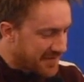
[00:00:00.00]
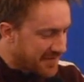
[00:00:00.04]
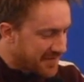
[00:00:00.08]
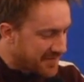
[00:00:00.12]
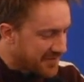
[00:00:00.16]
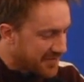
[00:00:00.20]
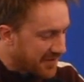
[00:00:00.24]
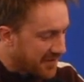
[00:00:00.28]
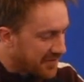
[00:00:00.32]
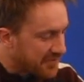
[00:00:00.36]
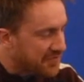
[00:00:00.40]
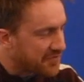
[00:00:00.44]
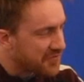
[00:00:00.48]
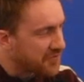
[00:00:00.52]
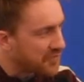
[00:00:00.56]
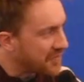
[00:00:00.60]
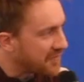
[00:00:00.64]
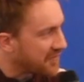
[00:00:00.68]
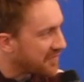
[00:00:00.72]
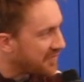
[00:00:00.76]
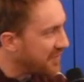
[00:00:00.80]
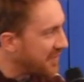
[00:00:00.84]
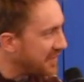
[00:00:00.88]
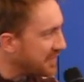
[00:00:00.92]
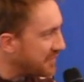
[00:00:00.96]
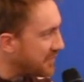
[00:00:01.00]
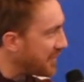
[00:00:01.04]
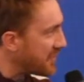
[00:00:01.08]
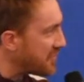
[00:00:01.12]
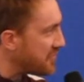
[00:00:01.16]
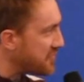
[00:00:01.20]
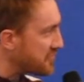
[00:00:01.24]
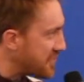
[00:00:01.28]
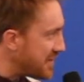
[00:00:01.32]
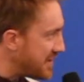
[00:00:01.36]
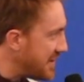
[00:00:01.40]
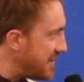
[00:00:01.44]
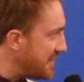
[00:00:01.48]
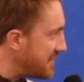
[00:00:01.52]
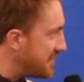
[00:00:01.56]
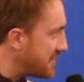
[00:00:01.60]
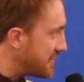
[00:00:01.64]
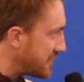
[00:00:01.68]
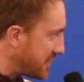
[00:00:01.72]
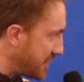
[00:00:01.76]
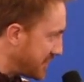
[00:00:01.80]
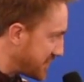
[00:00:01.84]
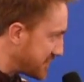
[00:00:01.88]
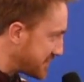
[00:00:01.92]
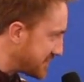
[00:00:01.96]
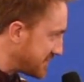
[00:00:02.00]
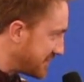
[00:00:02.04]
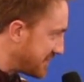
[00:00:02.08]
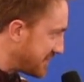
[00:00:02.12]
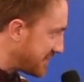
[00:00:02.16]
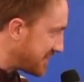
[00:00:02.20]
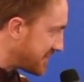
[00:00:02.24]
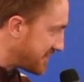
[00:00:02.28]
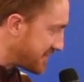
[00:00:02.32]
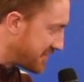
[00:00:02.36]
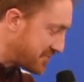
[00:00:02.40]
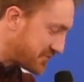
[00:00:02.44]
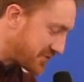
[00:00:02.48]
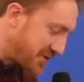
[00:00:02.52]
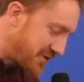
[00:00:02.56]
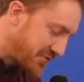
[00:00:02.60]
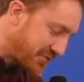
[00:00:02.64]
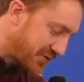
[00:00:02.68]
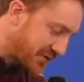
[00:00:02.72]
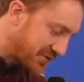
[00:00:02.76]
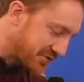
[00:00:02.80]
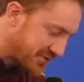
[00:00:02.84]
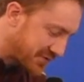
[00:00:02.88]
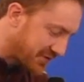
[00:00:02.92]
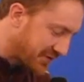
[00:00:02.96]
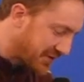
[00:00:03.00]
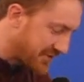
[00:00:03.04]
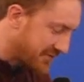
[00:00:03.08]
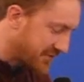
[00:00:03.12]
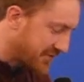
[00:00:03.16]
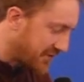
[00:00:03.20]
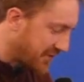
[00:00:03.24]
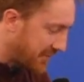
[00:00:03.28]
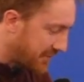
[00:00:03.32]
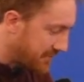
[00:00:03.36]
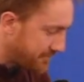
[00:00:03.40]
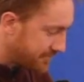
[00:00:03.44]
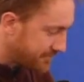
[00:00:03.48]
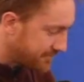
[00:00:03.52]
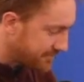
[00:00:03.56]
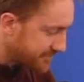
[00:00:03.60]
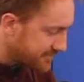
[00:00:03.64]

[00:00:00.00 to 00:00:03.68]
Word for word: So I just wanted to think about three questions. Three questions I've got.